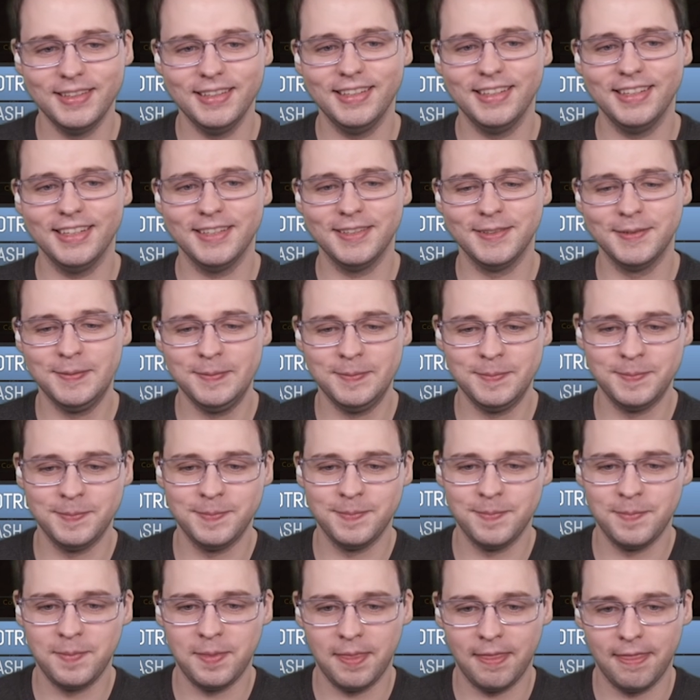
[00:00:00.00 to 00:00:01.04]
There you go. I
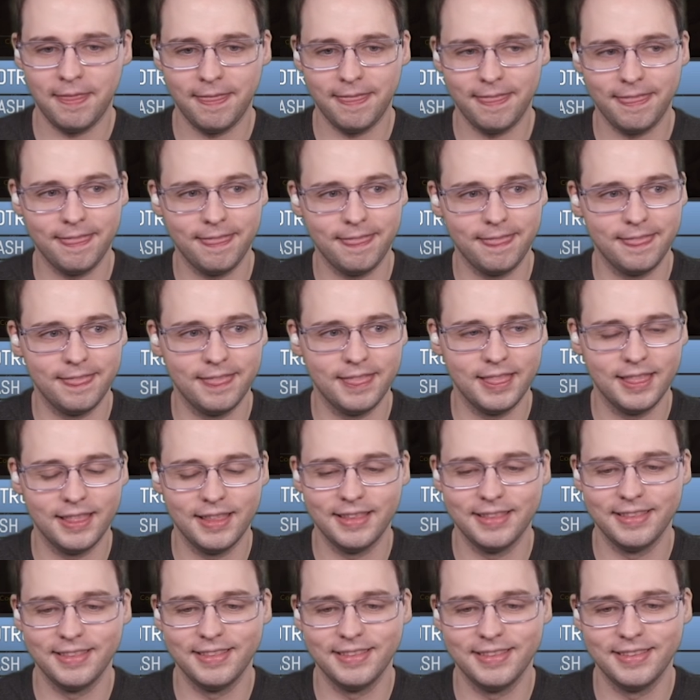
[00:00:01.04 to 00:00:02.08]
don't have your
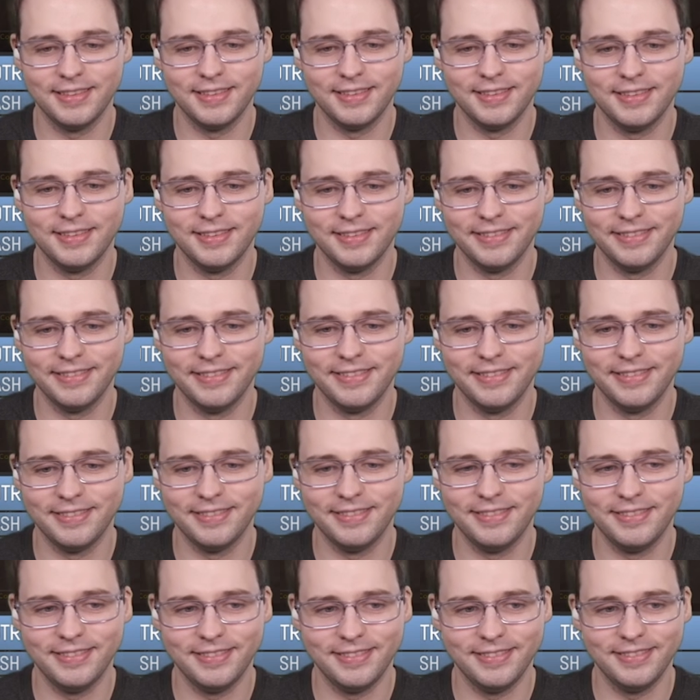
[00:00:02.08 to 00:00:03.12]

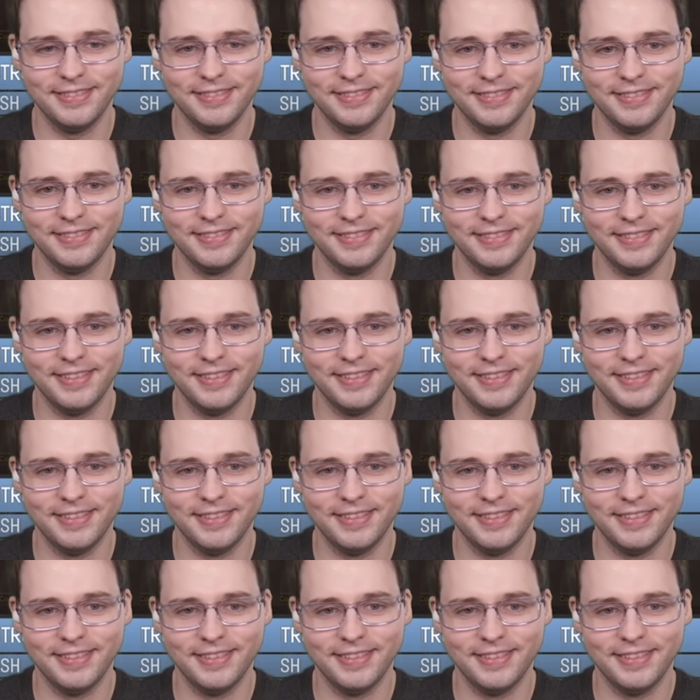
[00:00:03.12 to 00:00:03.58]
deepness